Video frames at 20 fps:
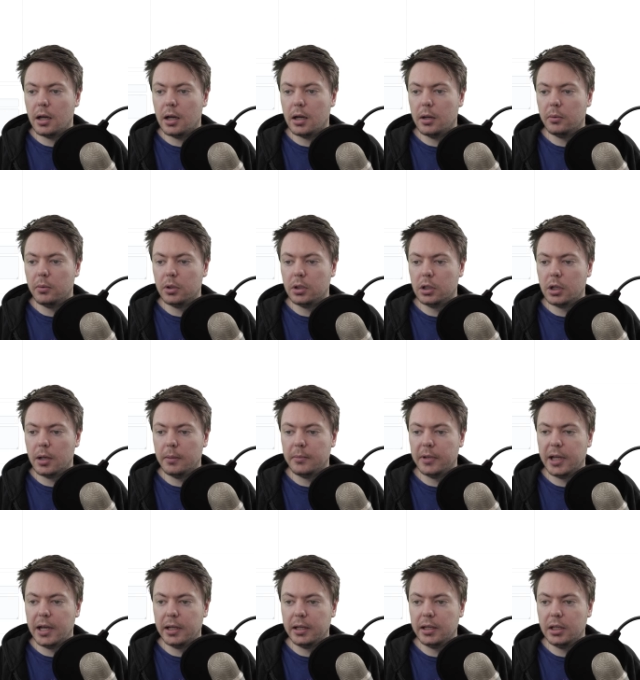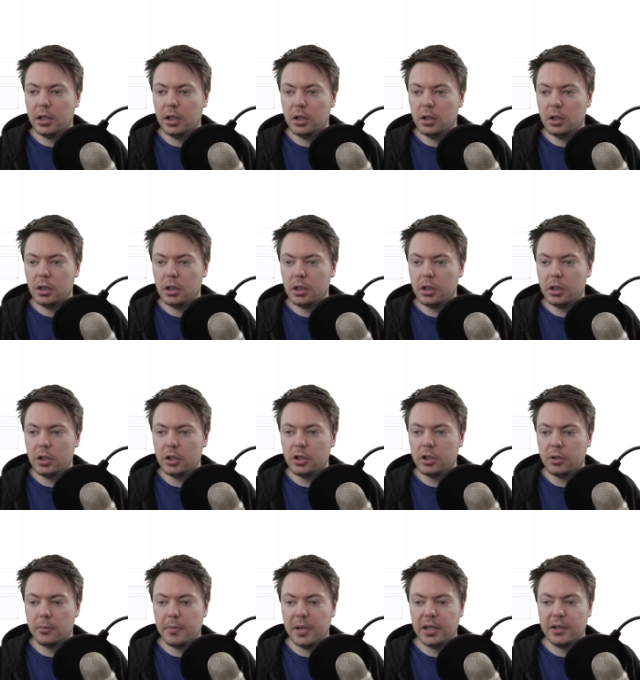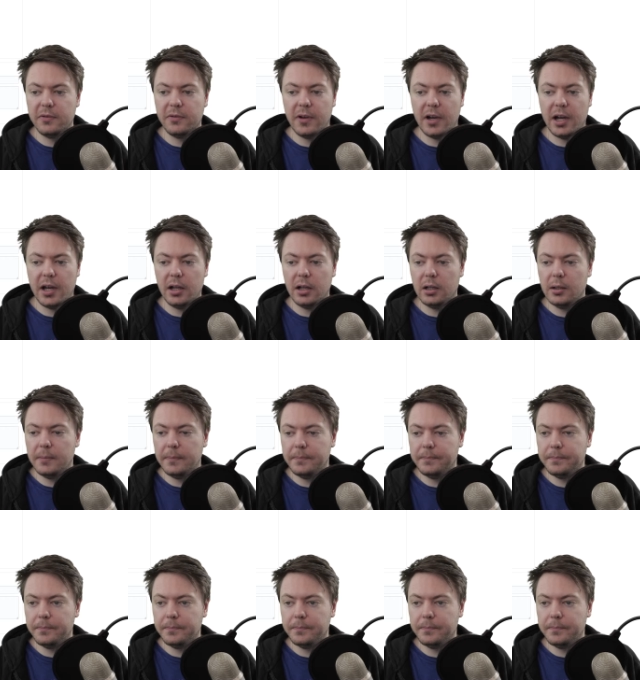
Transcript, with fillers: I will come down here, commit file.